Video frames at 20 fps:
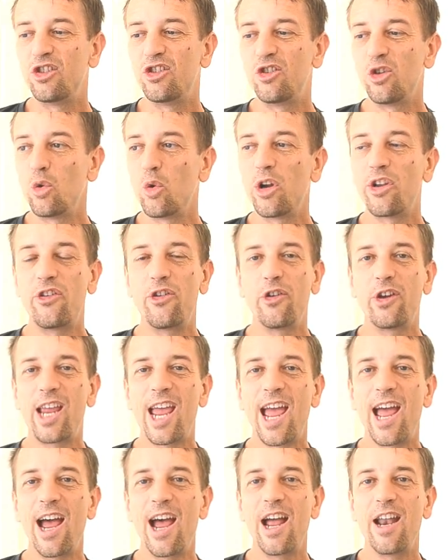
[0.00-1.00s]
Do what you
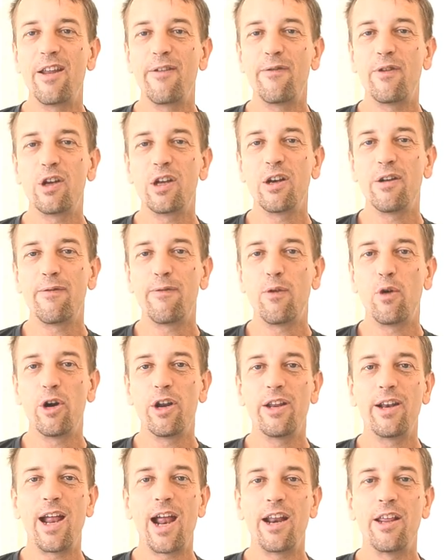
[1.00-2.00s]
can. If you can
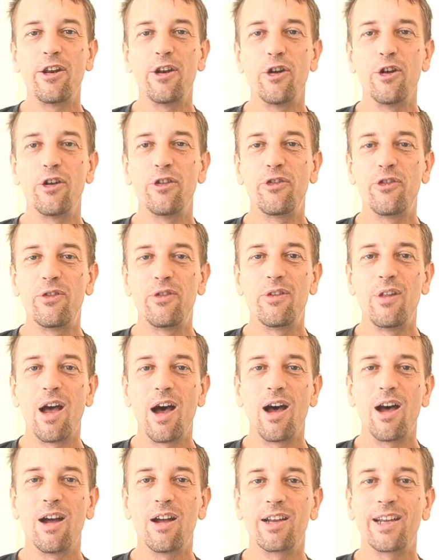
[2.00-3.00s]
afford an editor,
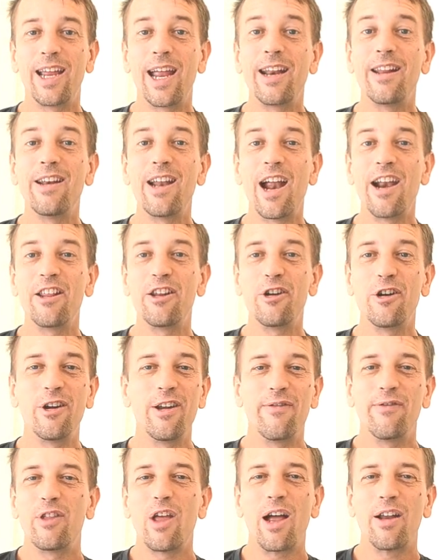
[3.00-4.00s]
get an editor.
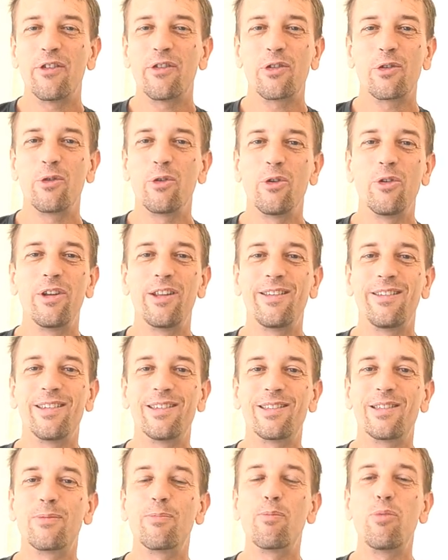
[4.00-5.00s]
If not, screw it.
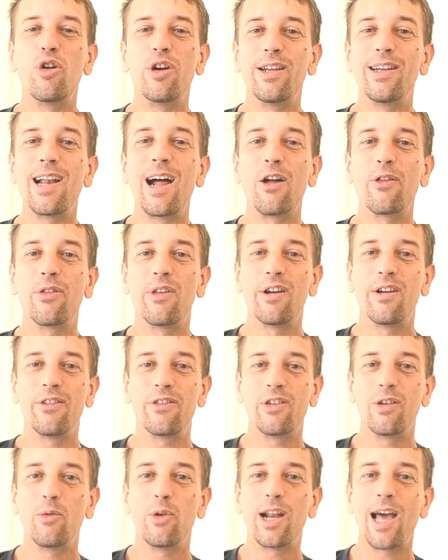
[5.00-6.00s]
Just put it out there
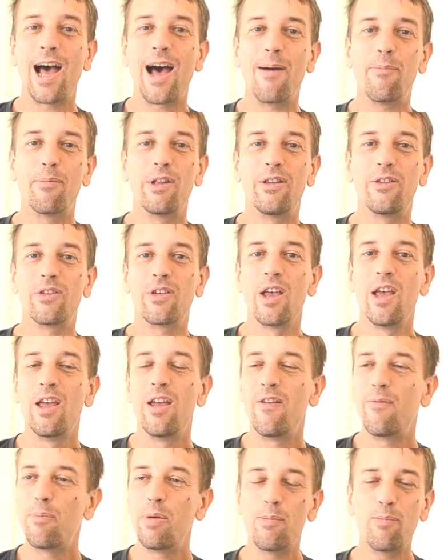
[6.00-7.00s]
and see what happens.
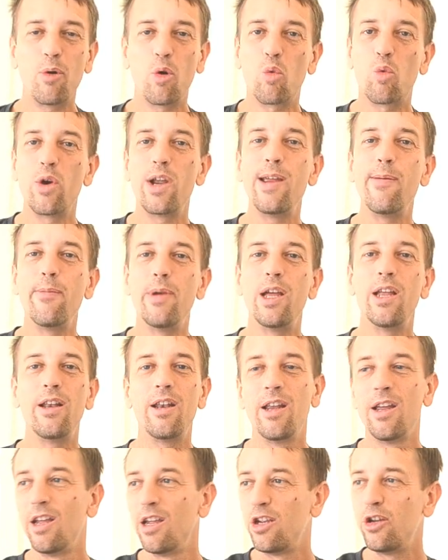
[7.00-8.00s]
If people ream
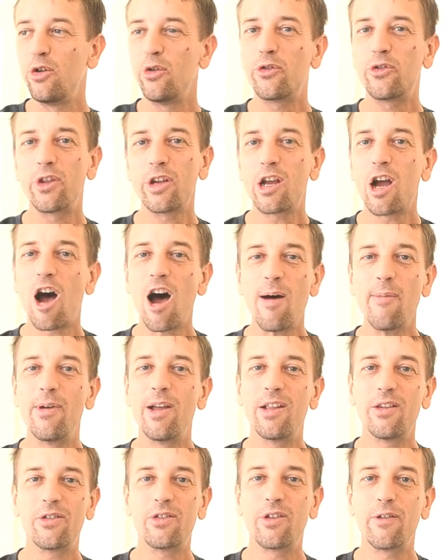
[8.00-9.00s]
it, use the
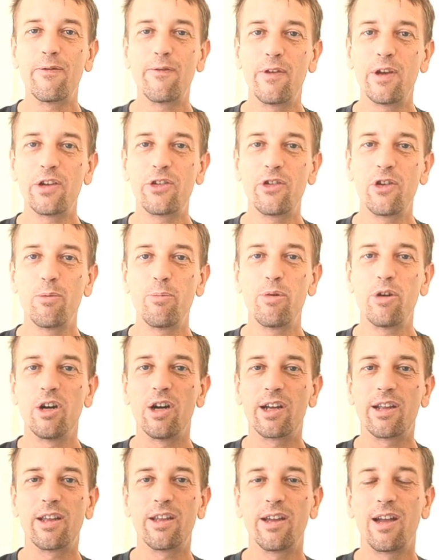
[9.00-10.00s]
comments to fix your
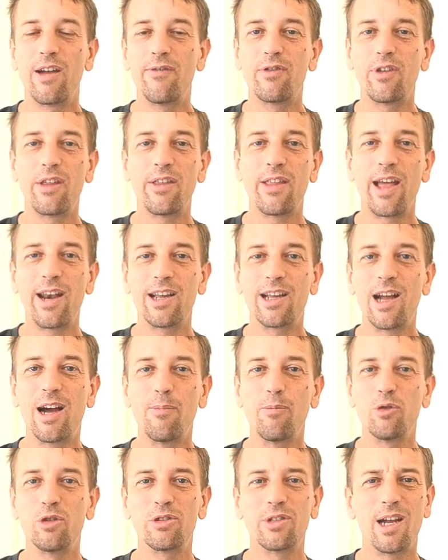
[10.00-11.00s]
book. I've done that a
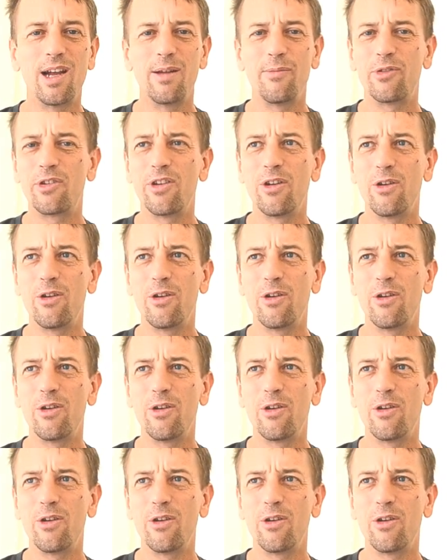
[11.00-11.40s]
couple of times.